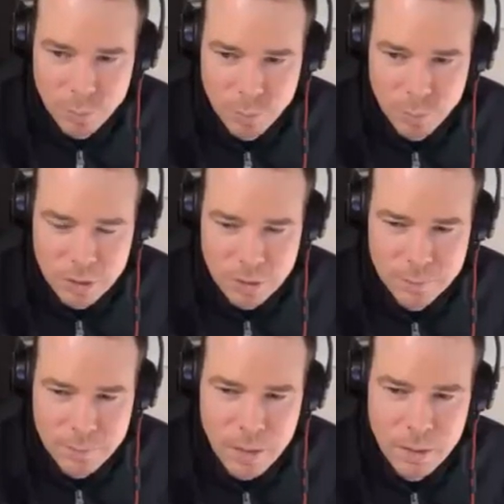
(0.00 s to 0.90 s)
direction.
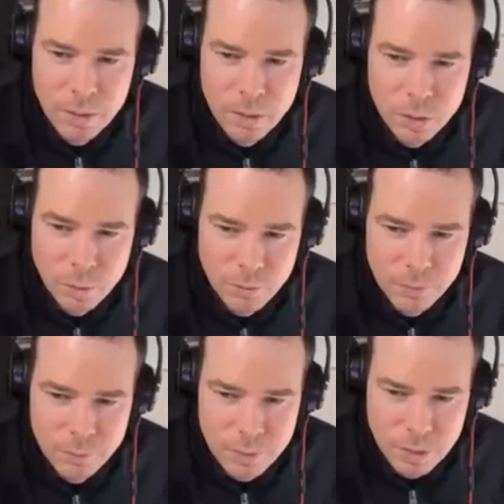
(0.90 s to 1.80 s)
So I want
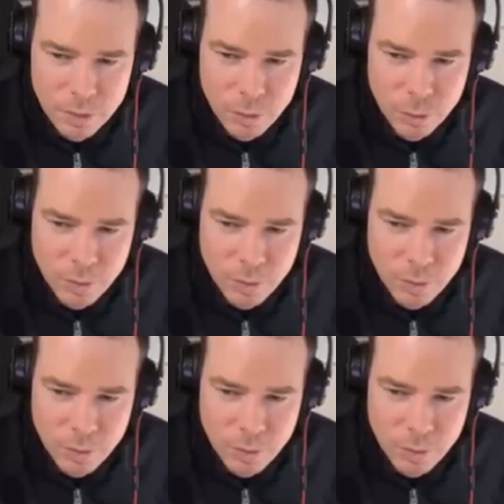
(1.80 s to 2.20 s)
15 to go to